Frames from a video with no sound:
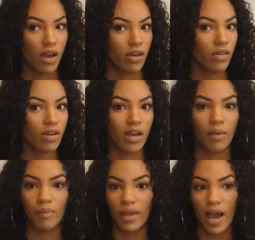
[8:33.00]
you
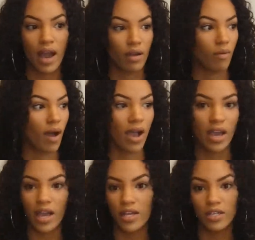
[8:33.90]
get black, white,
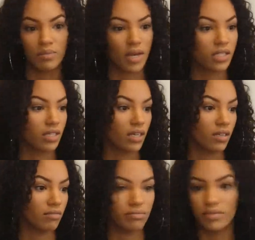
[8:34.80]
Asian,
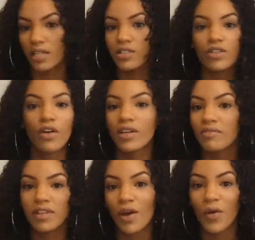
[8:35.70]
Mexican, things you don't
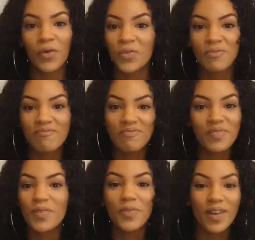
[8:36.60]
even know
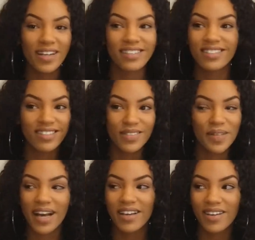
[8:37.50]

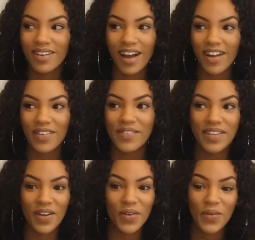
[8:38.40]
I don't even
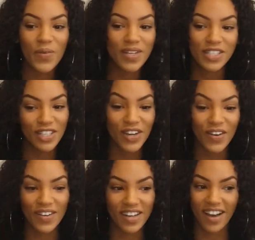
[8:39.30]
know what you're
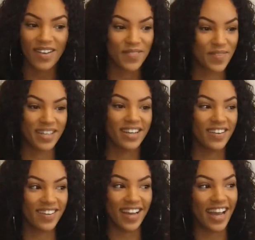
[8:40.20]
going on,
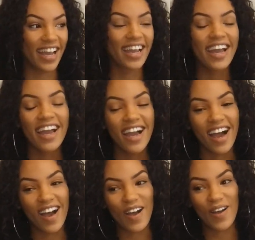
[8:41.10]
but okay.
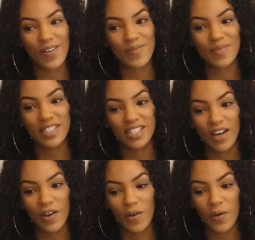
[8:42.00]

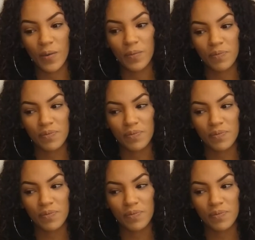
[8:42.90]
So